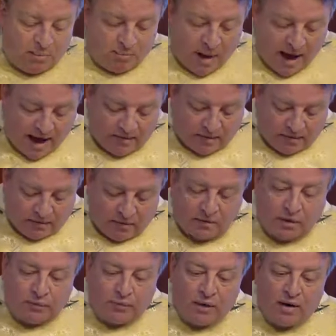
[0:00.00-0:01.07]
part of
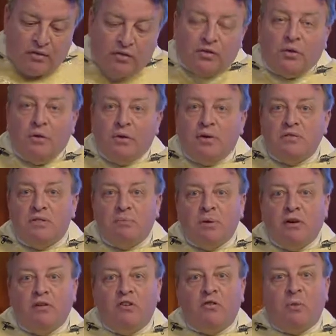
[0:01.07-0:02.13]
the French school of
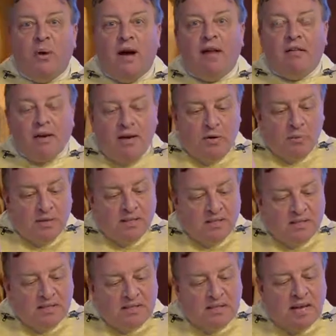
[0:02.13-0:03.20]
spirituality was
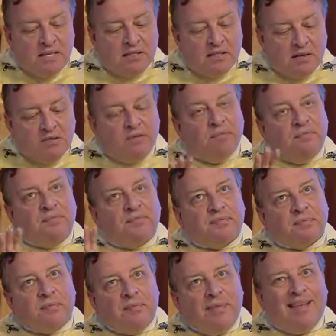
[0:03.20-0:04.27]
this sense of,
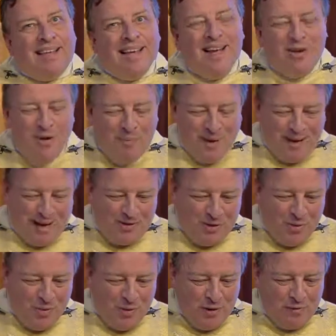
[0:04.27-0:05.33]
I hope I get the
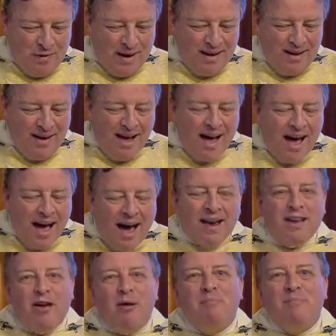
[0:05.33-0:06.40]
word right,
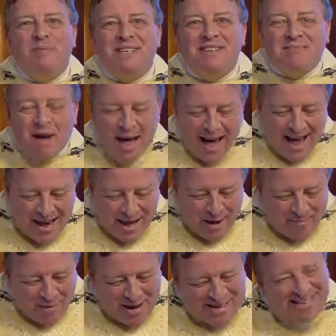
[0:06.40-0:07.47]

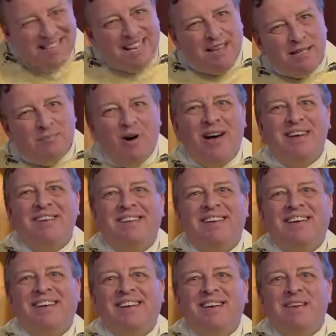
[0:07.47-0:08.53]
aniamantissement,
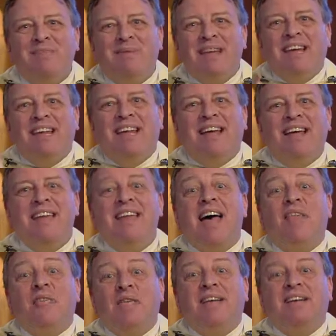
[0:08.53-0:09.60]
meaning
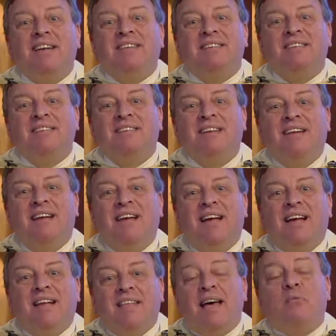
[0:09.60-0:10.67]
nothingness.
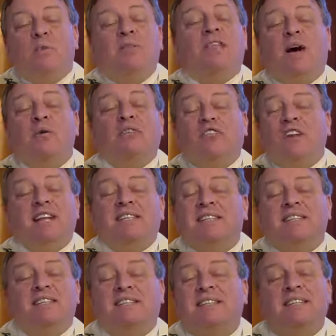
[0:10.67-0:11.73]
That without
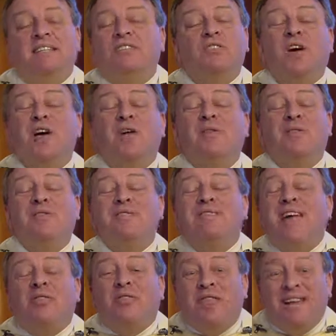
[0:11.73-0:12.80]
Jesus, it's all
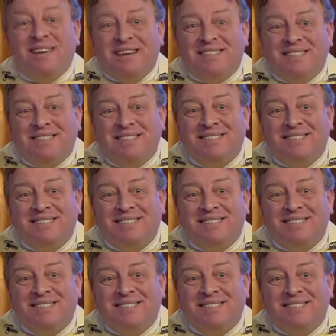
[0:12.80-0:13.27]
nothingness.